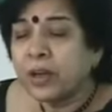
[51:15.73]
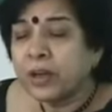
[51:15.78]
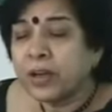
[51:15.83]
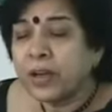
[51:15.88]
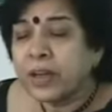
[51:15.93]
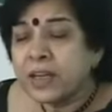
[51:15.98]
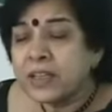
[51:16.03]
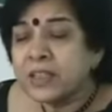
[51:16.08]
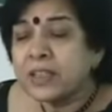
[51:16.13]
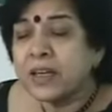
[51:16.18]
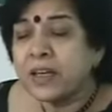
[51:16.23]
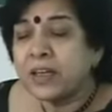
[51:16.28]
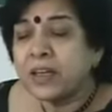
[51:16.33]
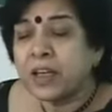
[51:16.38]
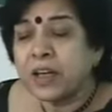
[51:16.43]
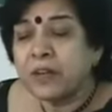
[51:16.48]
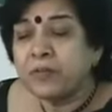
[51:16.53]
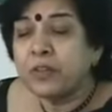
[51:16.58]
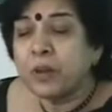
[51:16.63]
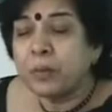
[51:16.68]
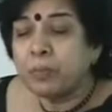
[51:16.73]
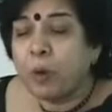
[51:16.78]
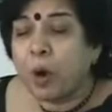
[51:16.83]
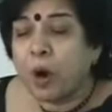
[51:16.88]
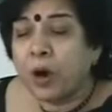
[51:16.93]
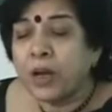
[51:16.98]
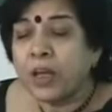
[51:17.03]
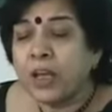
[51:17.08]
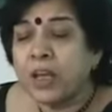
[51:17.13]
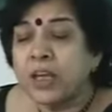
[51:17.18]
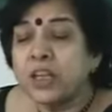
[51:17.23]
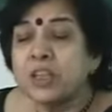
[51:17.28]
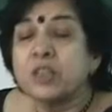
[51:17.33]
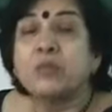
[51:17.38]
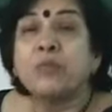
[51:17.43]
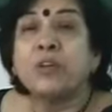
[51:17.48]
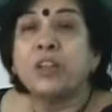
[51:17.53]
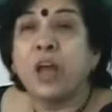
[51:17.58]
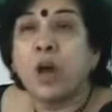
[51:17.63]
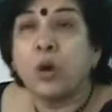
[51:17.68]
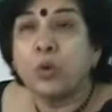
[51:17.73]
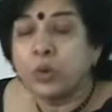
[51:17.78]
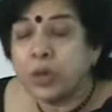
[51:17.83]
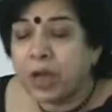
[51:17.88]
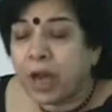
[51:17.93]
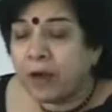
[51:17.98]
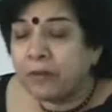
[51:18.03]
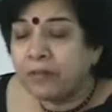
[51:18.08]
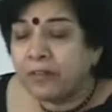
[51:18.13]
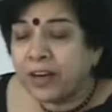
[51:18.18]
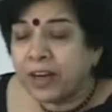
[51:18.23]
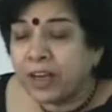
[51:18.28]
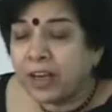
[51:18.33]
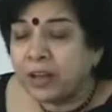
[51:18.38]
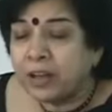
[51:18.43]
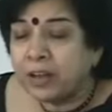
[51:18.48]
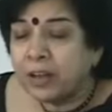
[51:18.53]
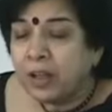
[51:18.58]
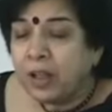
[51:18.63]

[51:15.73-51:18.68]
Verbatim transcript: is it if the body is without covering?